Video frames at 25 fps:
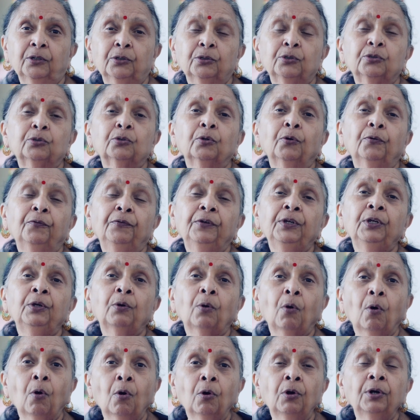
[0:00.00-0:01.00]
So we
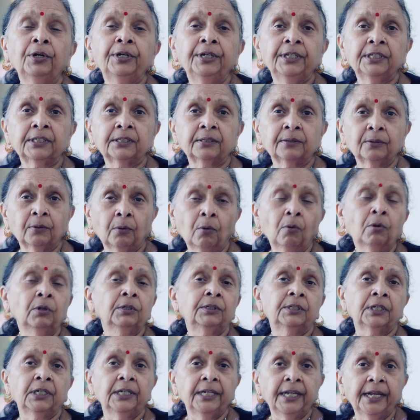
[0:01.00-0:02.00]
all
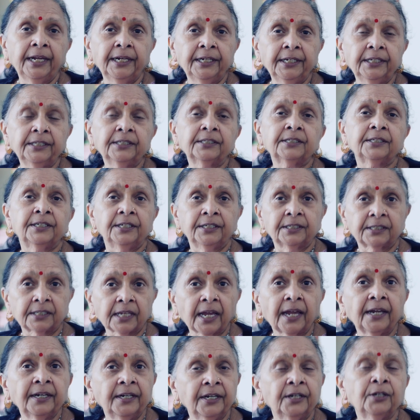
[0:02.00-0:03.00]
the ladies
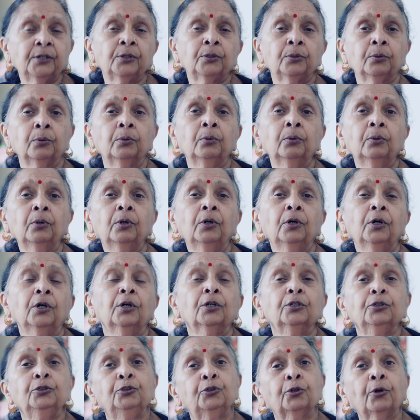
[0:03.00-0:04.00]
decided to
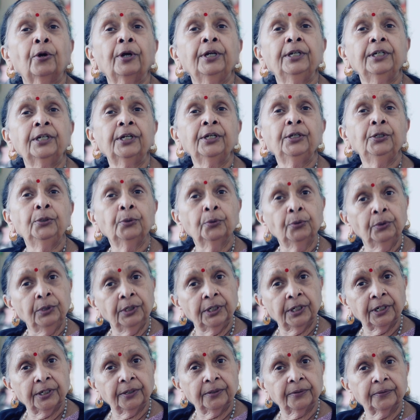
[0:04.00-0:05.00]
join a
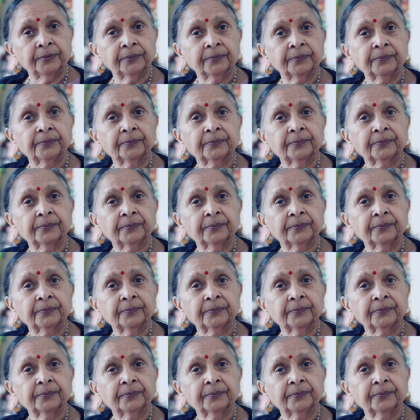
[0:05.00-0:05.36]
union.